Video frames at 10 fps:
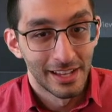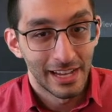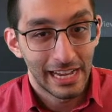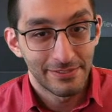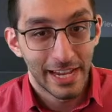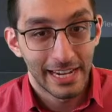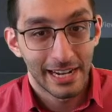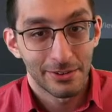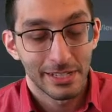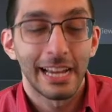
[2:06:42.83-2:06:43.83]
9
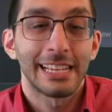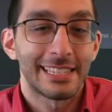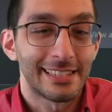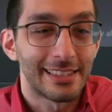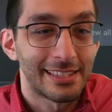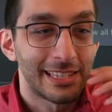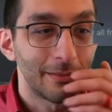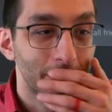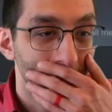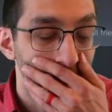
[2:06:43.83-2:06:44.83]
hours. I guess this is the Steam
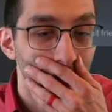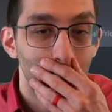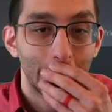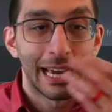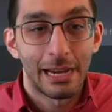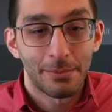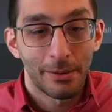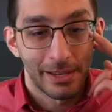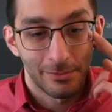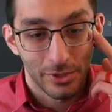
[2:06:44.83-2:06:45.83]
version though. Yeah, I probably
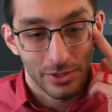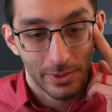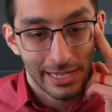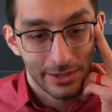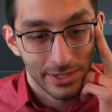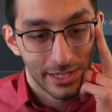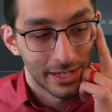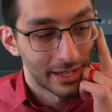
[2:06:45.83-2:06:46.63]
have more than 20 hours then.